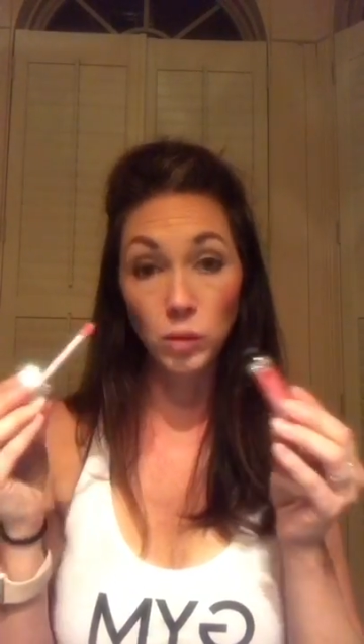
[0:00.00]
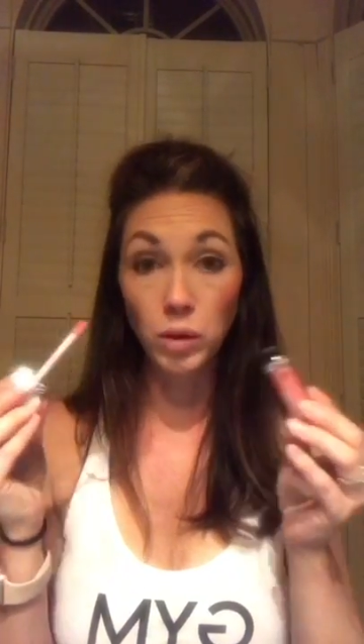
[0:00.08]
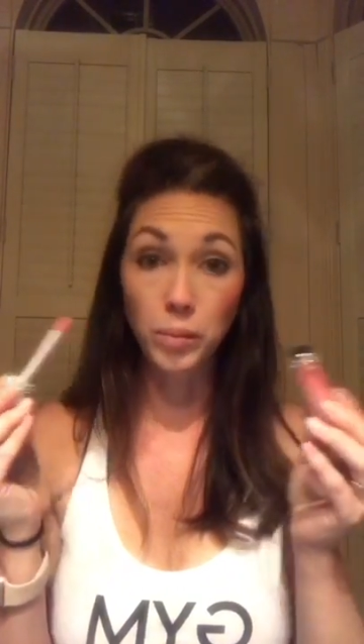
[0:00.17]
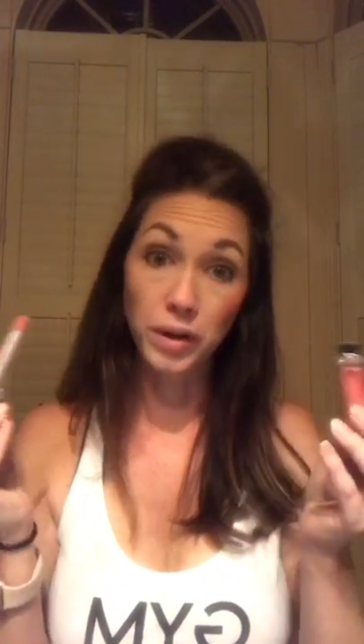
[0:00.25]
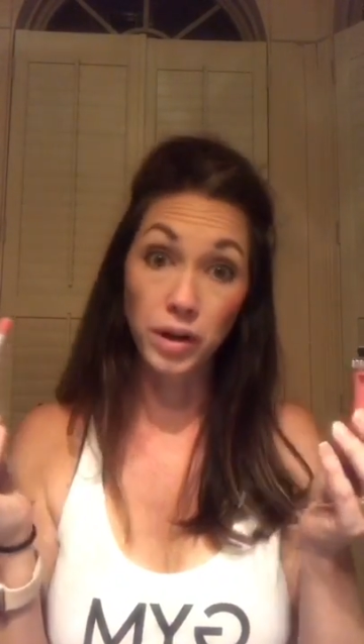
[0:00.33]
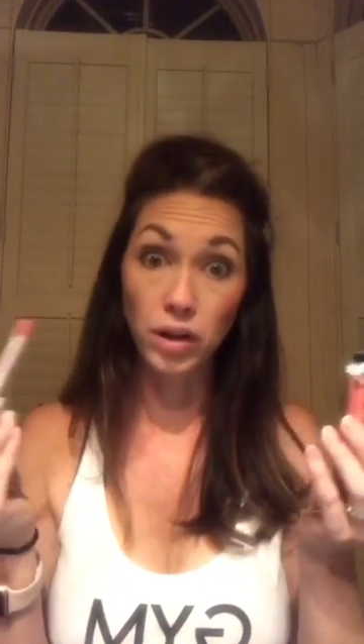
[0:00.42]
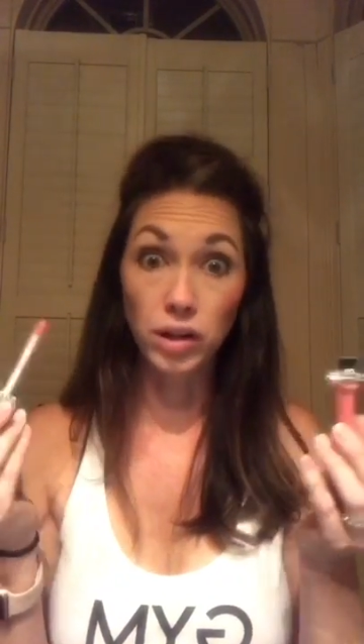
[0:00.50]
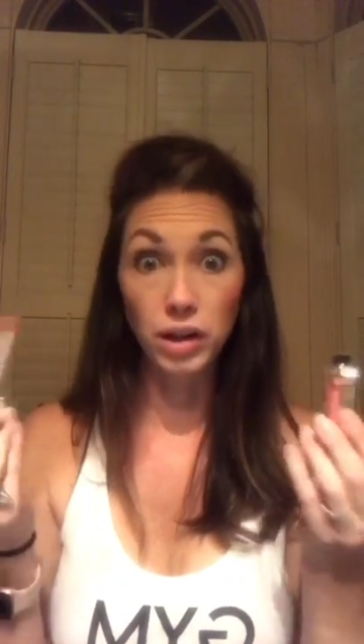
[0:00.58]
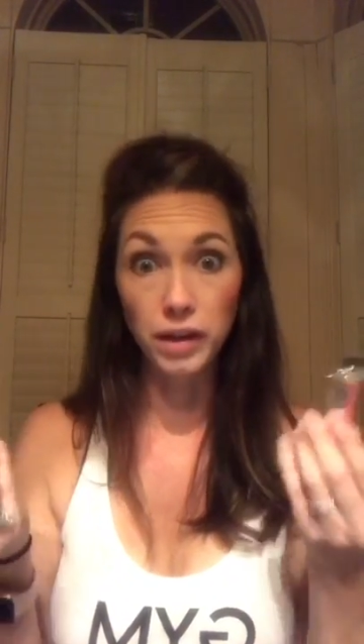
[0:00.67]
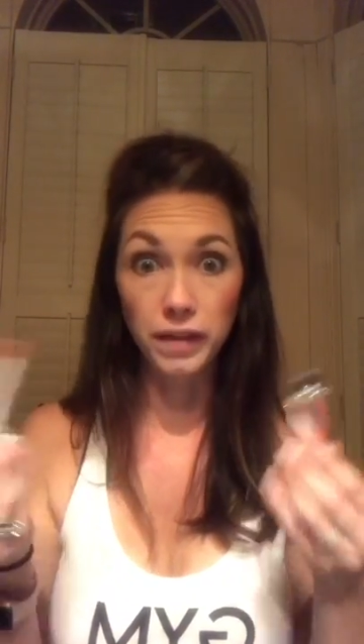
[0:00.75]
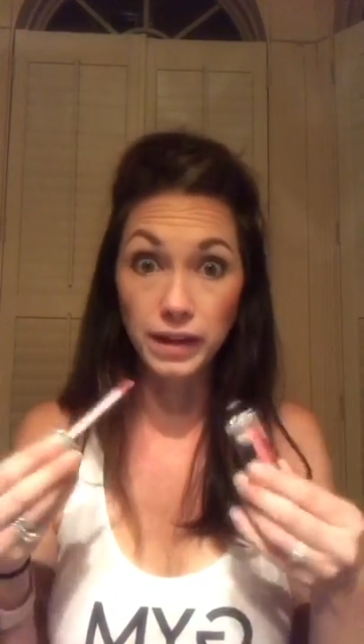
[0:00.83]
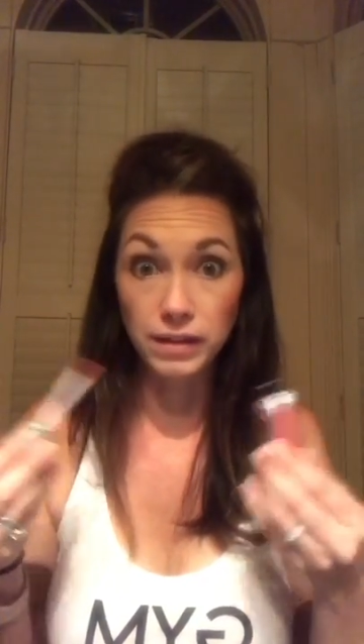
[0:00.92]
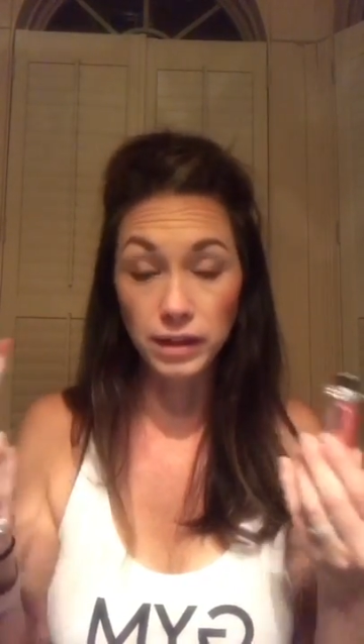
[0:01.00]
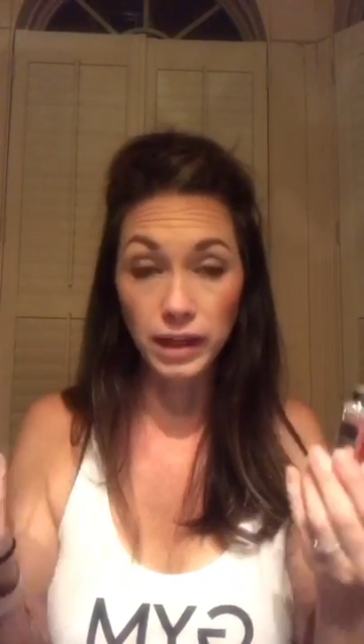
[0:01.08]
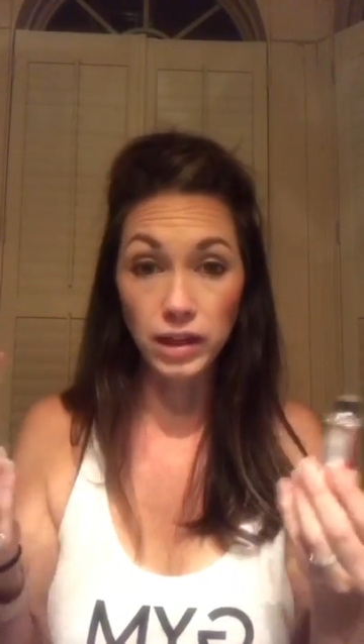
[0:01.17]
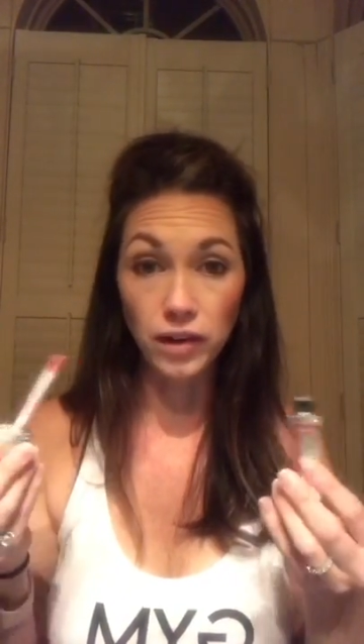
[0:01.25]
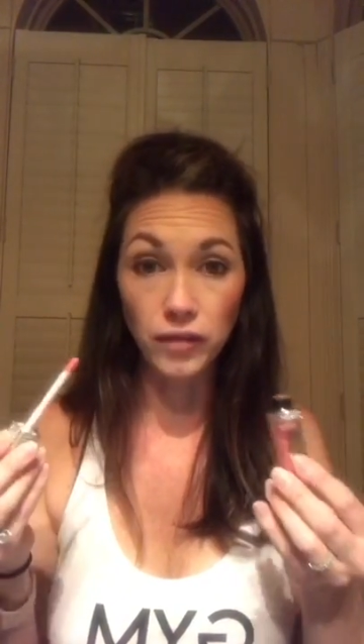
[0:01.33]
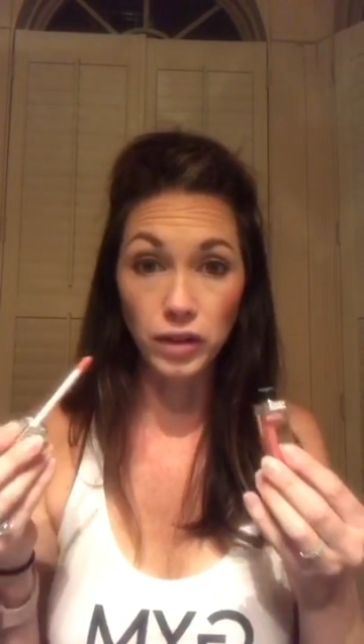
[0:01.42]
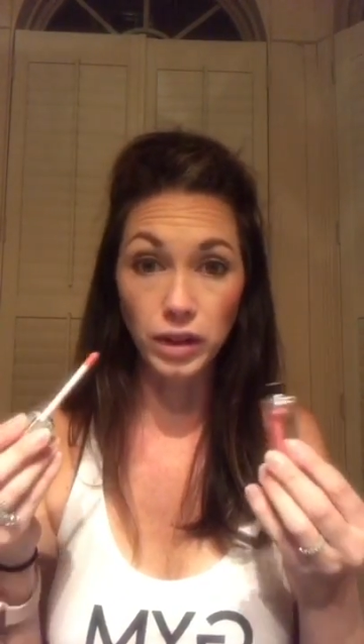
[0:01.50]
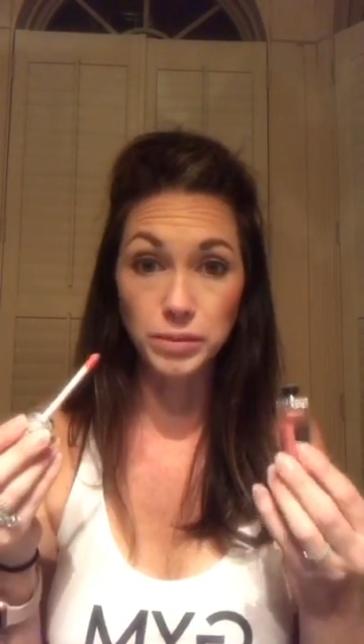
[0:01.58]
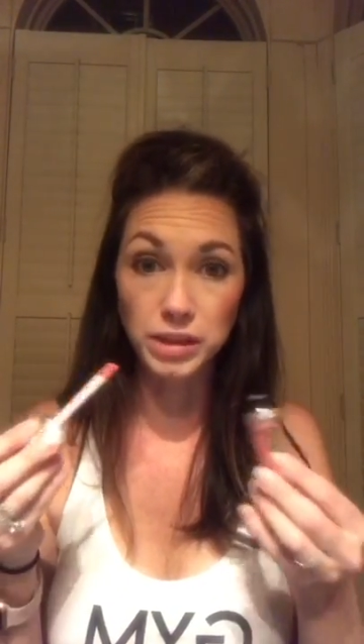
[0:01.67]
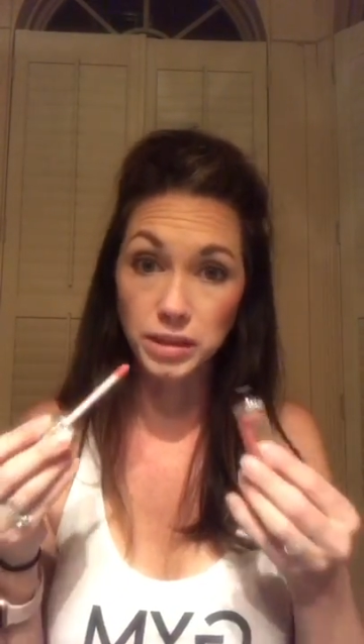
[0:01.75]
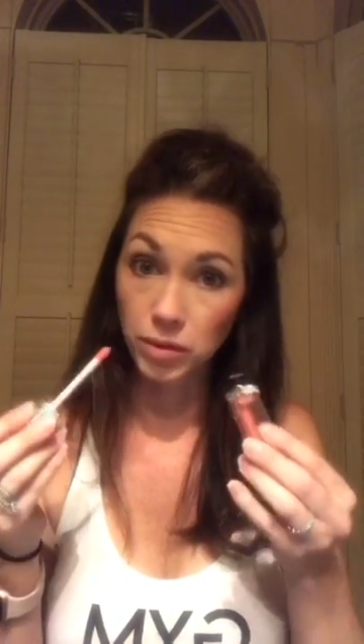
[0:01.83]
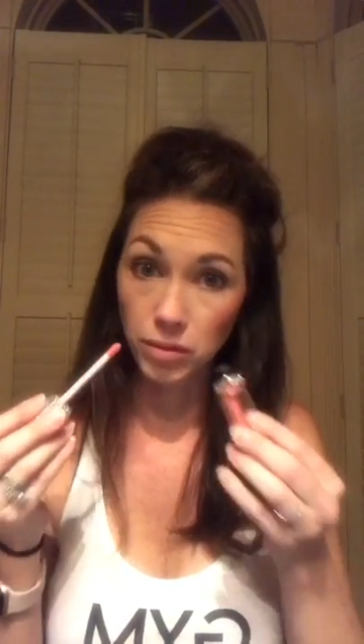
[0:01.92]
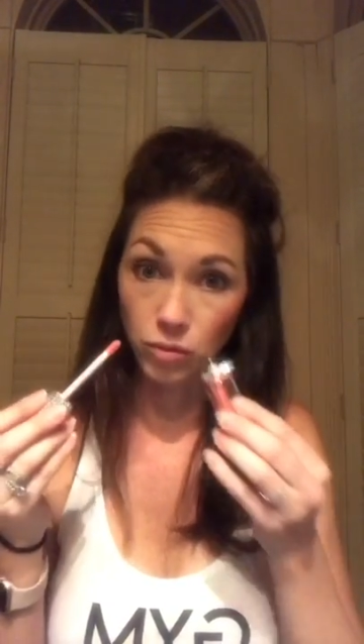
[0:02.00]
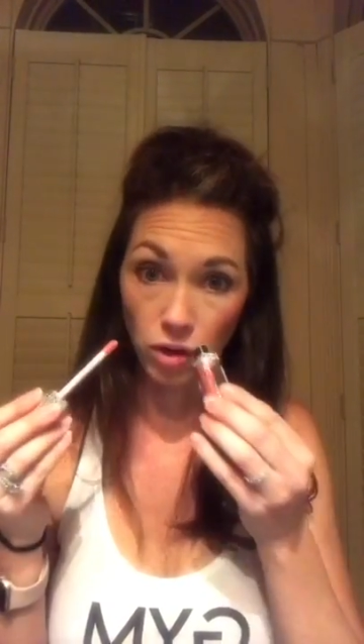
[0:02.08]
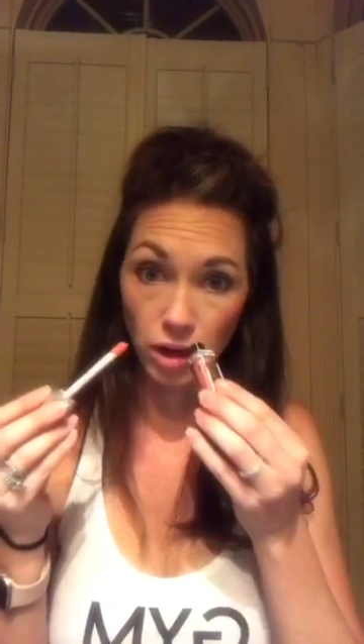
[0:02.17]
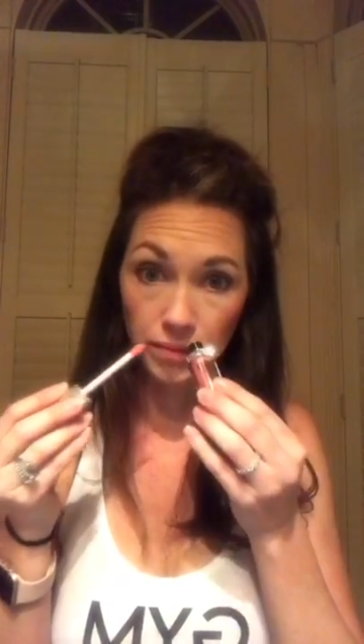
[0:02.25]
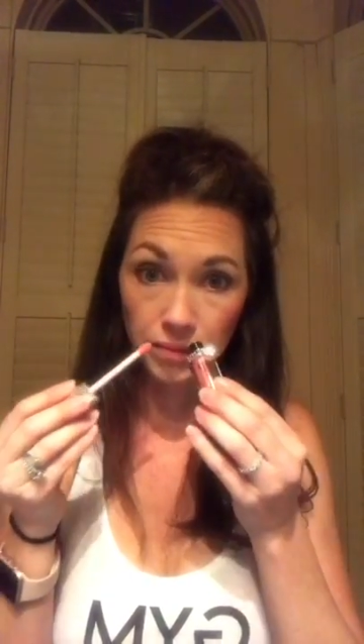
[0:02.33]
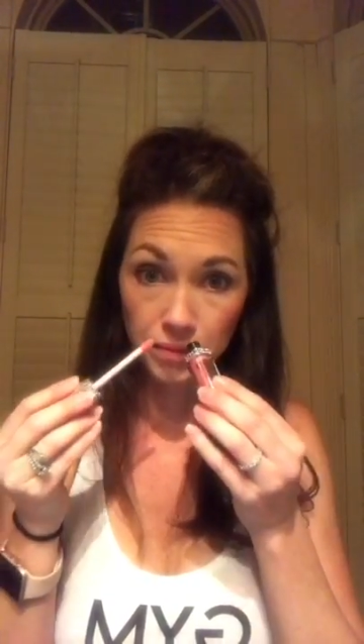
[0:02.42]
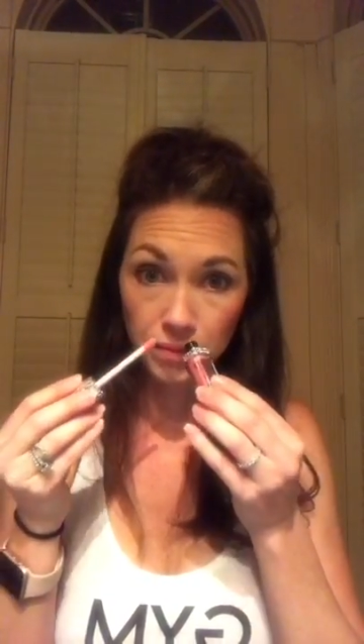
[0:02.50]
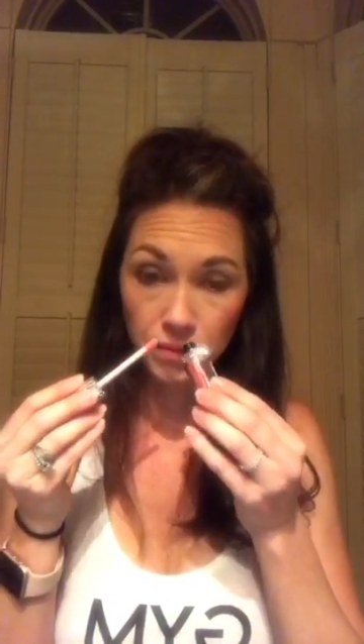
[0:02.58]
Well, put it all on and then lick it off her lips and then put more on.